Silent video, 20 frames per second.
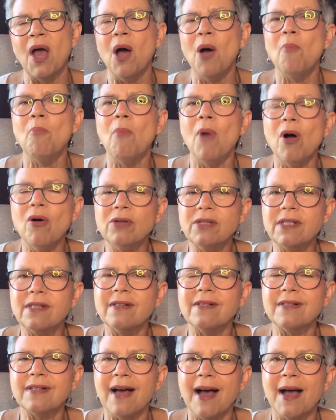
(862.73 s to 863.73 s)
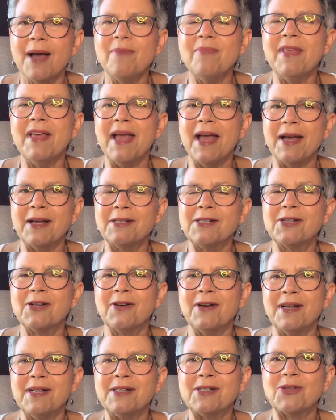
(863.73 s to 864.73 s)
Most of the time, the
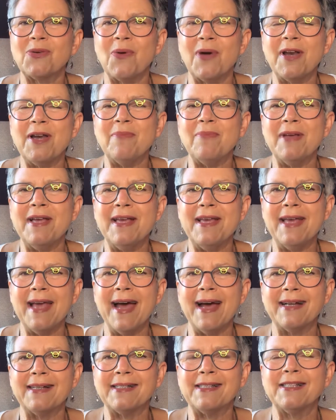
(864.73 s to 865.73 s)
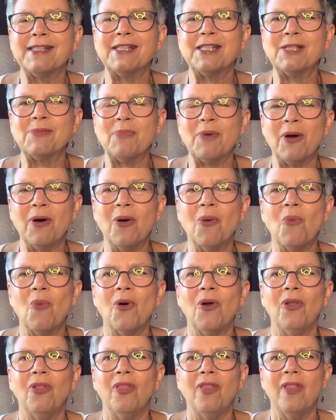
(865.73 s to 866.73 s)
answer is going to be yes. The spirit
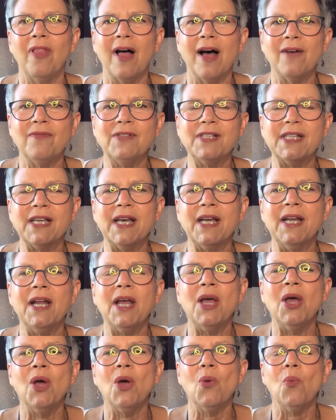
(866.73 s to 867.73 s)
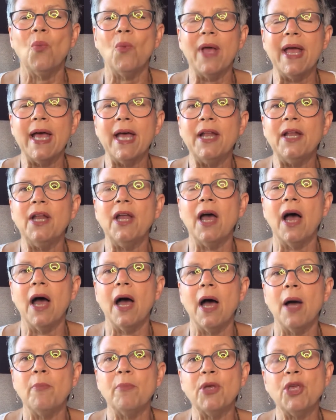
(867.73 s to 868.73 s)
world loves it when
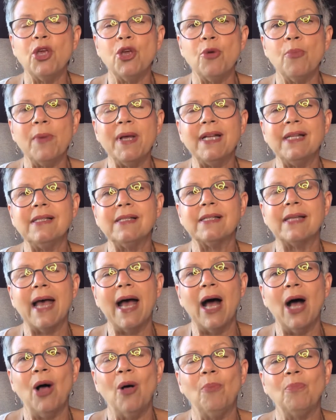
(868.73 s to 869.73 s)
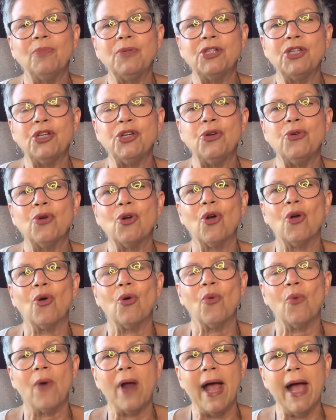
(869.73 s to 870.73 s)
um, humans help to
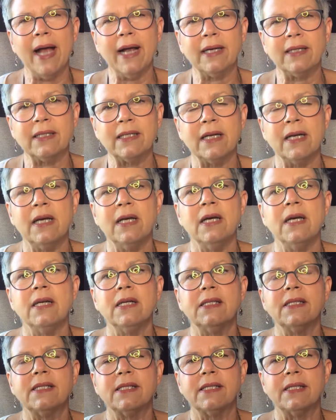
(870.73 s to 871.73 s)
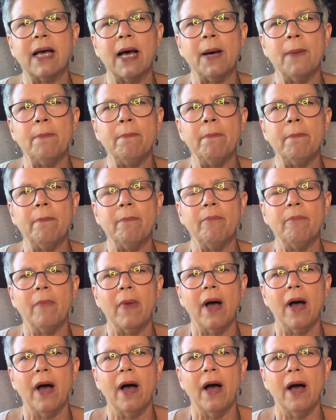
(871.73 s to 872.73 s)
correct some
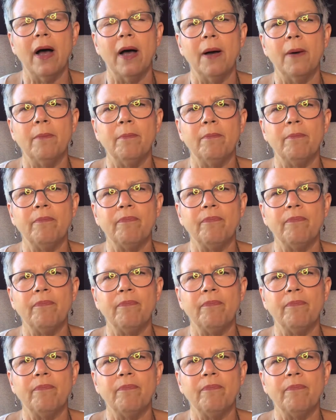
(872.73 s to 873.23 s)
um,